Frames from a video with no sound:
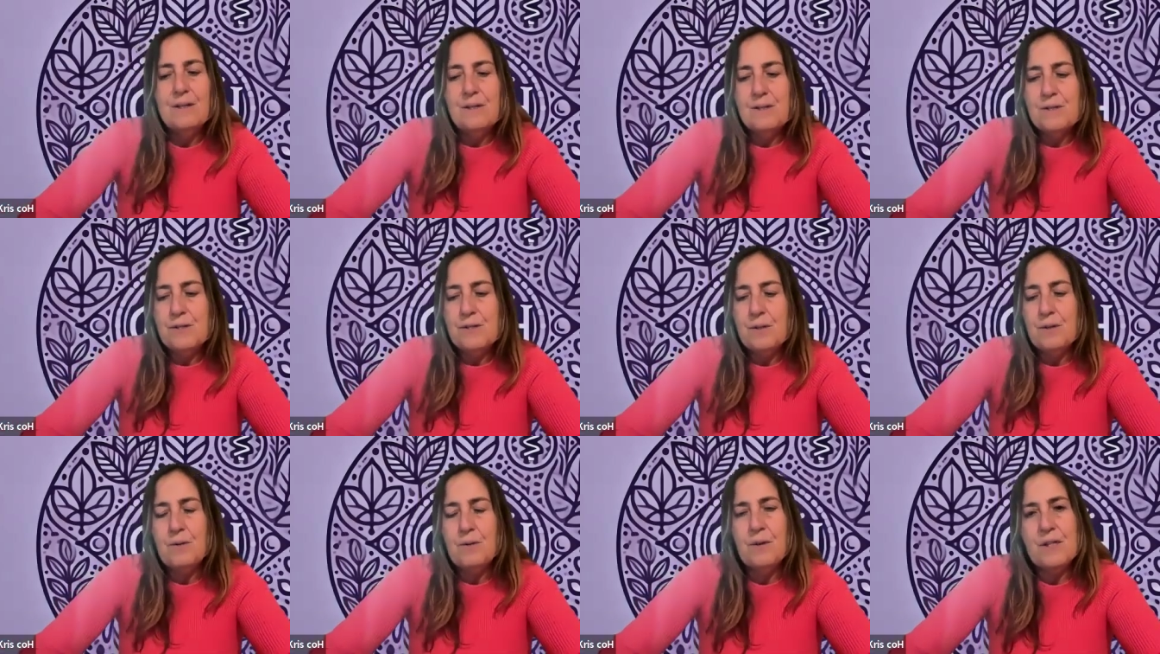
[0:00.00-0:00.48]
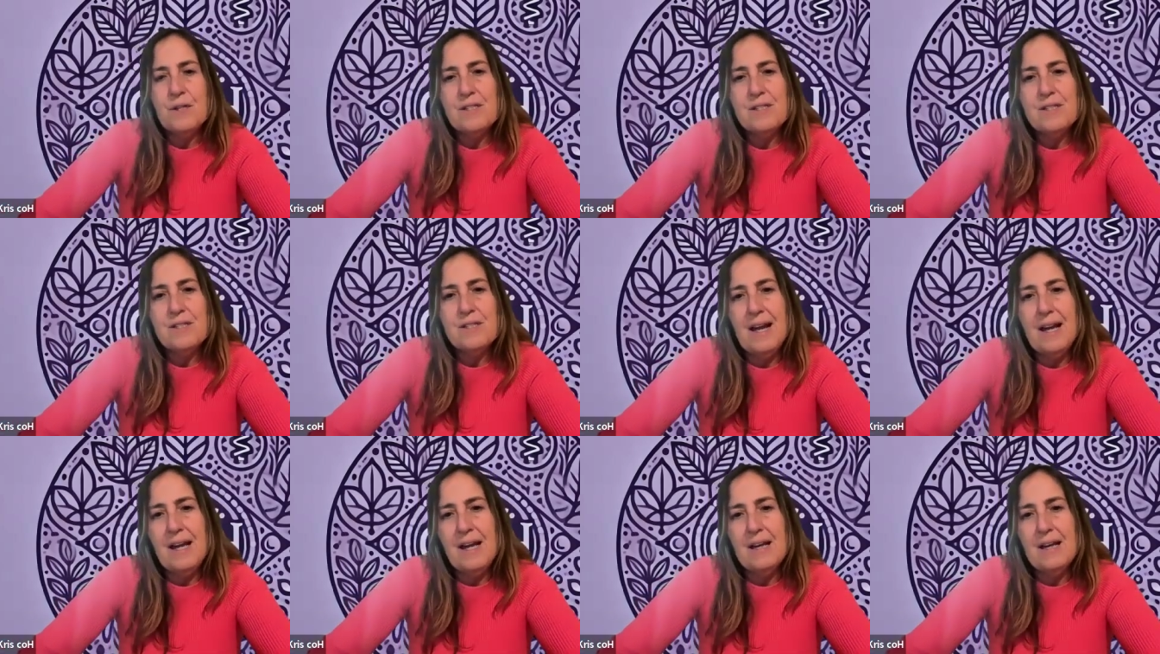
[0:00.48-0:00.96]
So you can
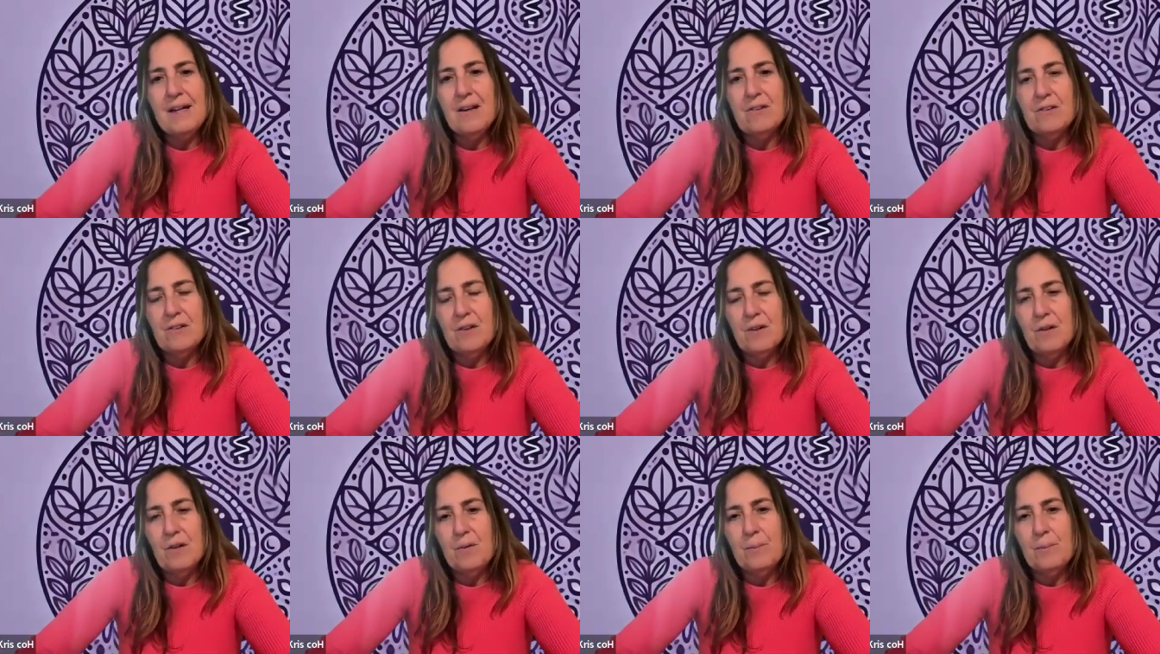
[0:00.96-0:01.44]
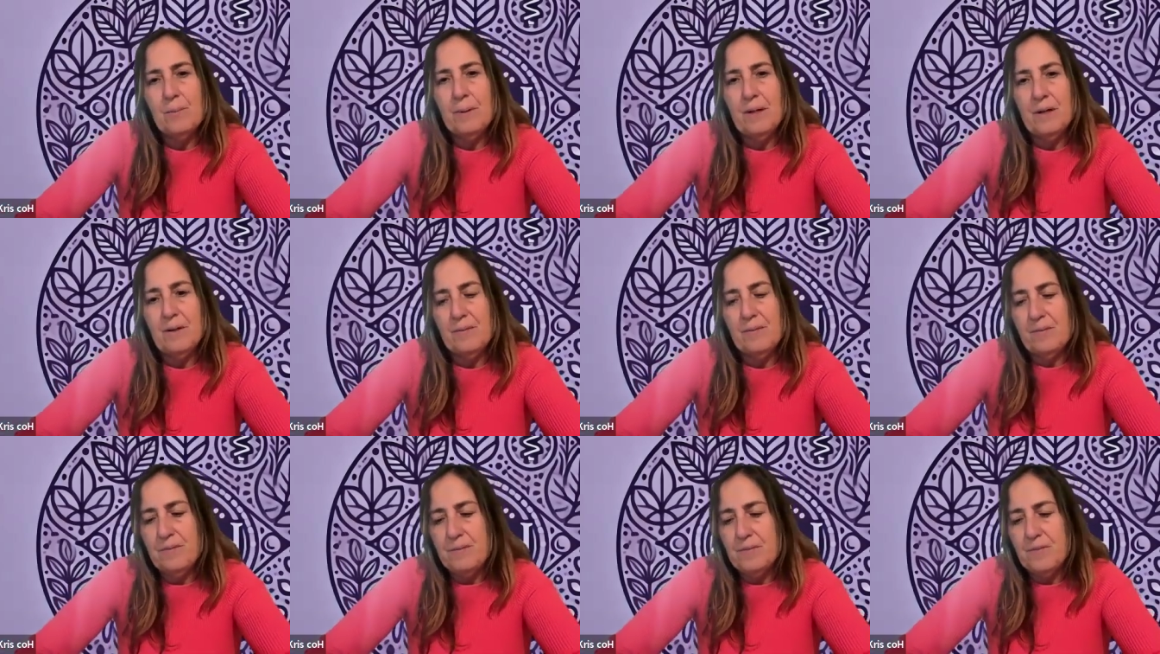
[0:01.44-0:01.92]
take a little
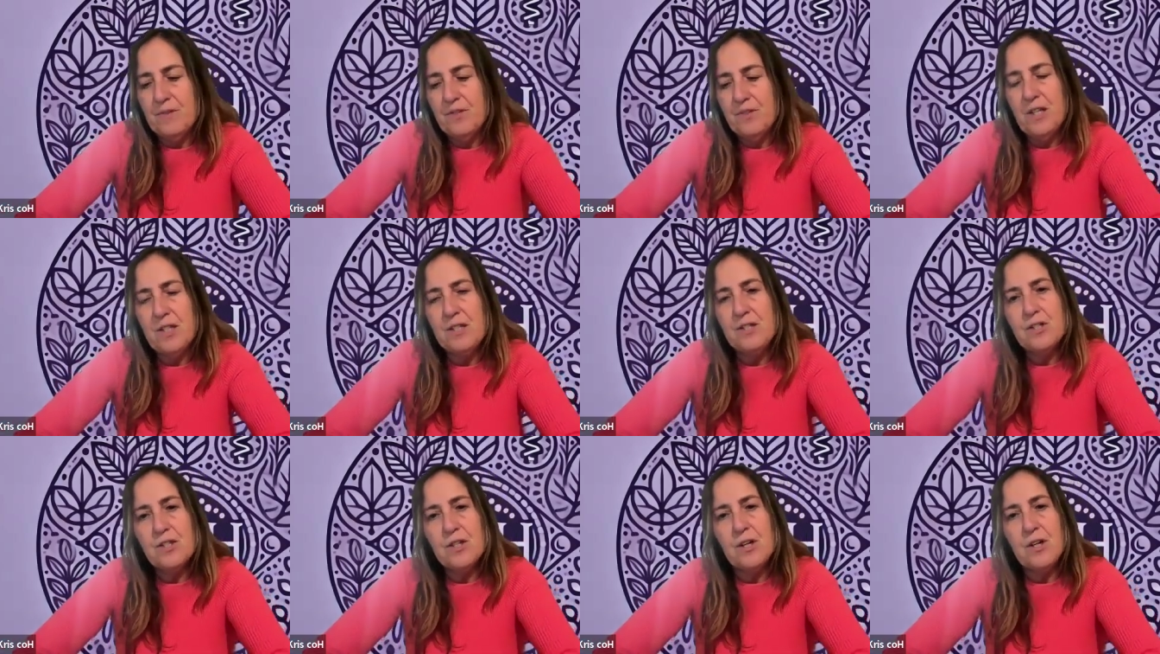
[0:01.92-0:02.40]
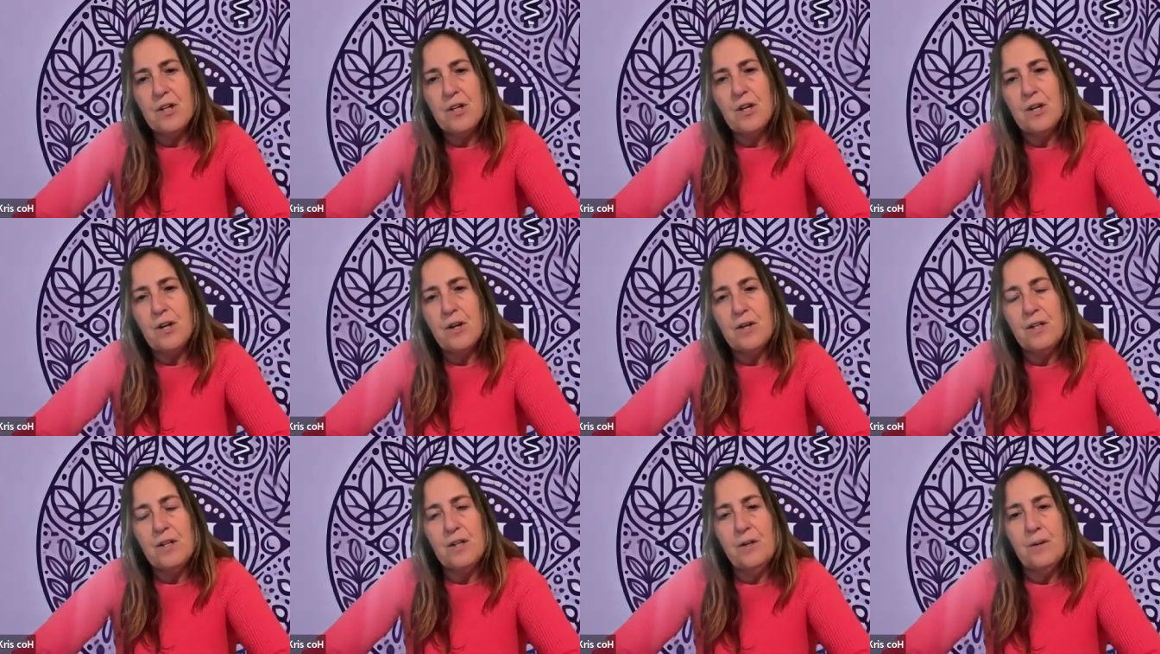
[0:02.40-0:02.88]
bit of
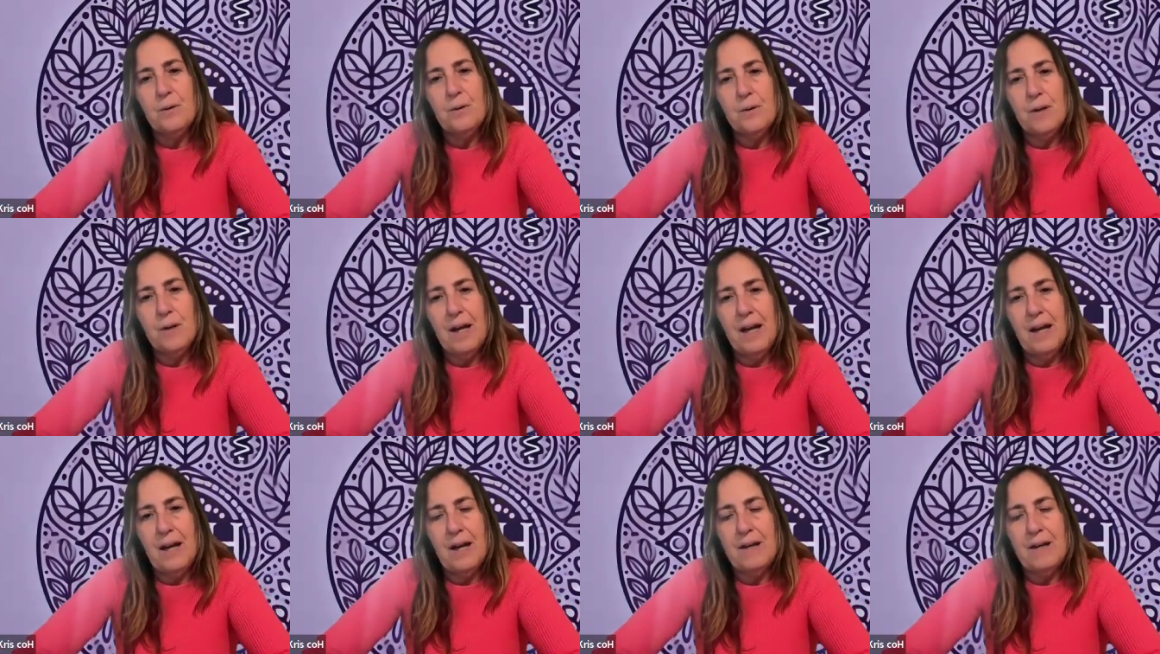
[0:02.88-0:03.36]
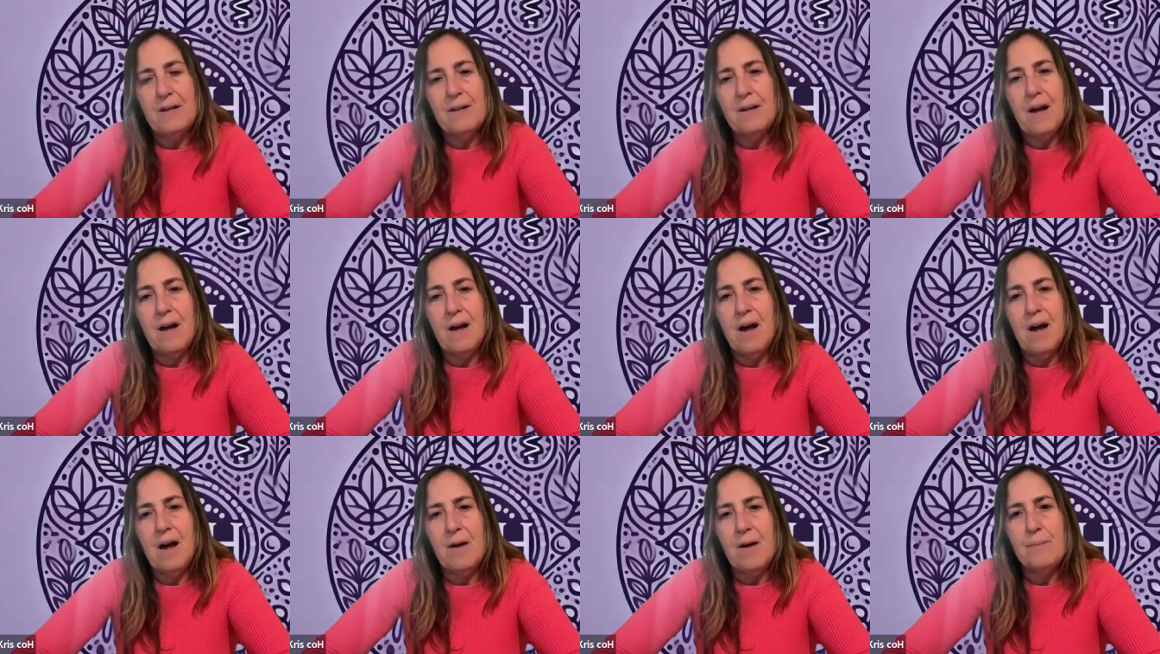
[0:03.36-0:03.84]
ginger, you can
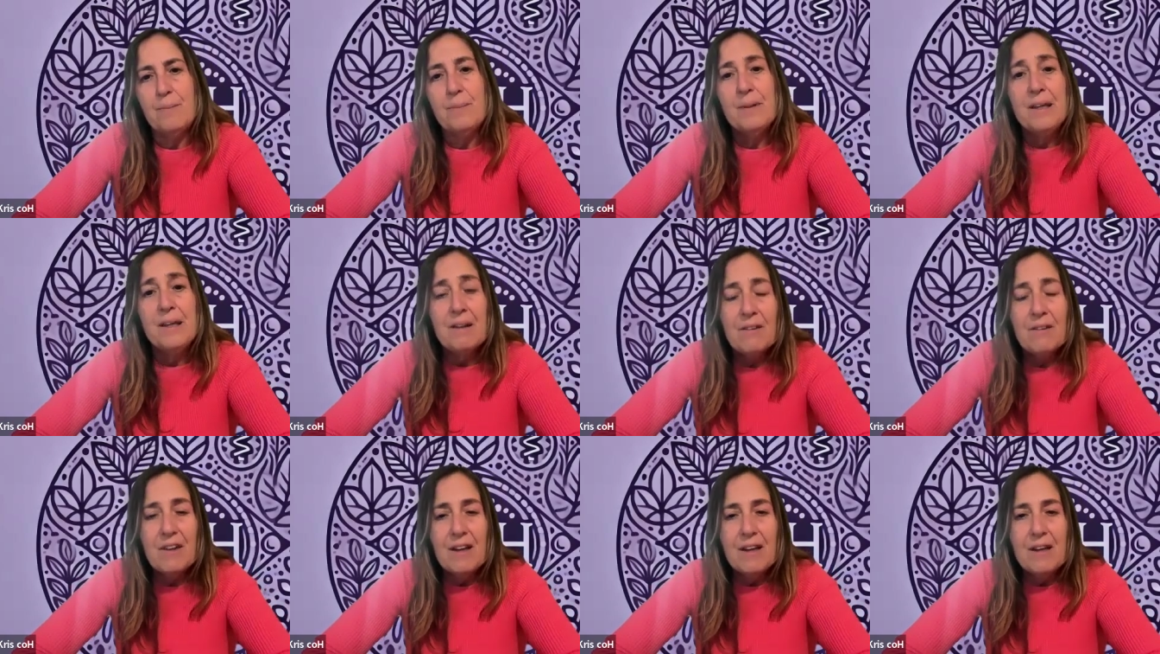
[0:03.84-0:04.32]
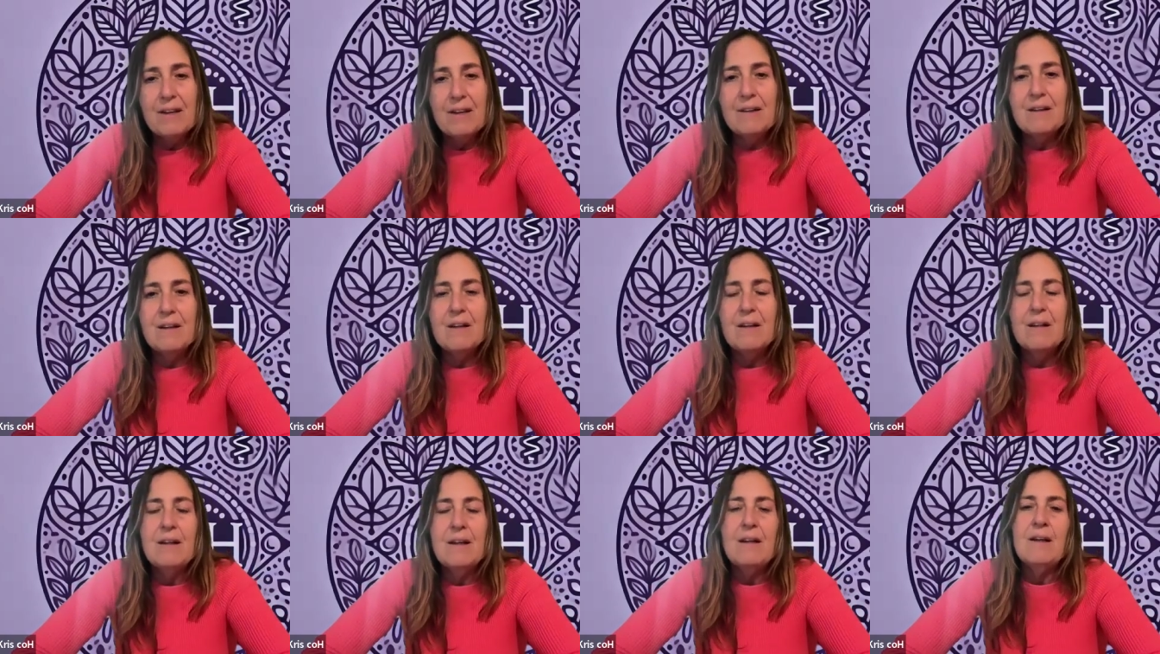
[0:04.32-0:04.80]
peel it,
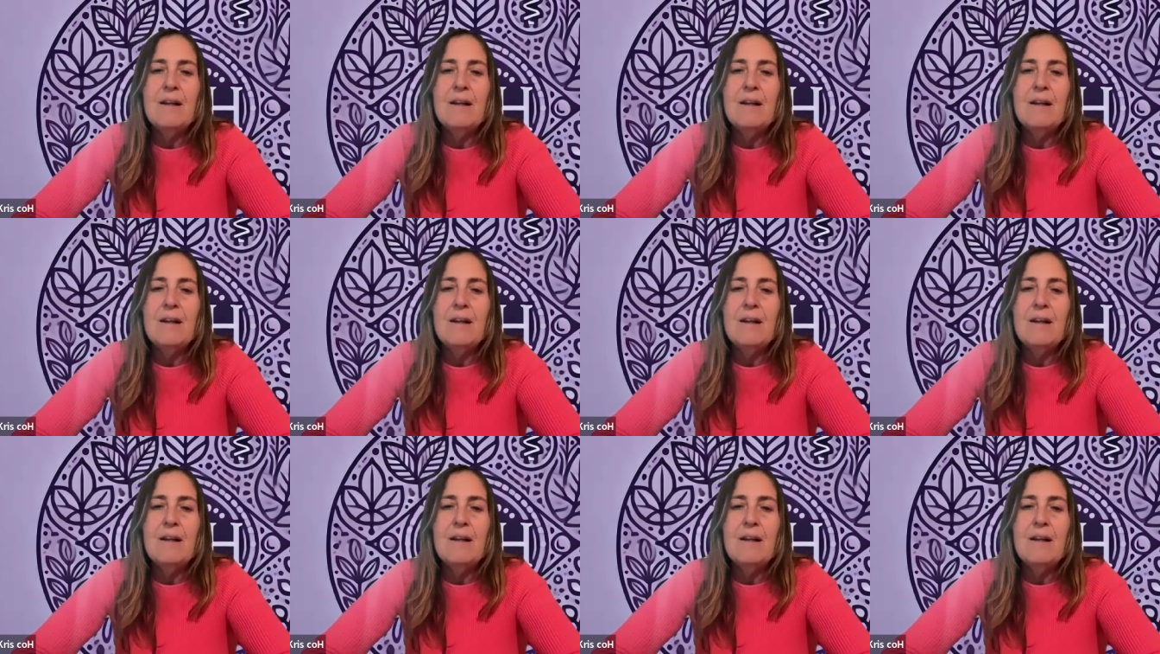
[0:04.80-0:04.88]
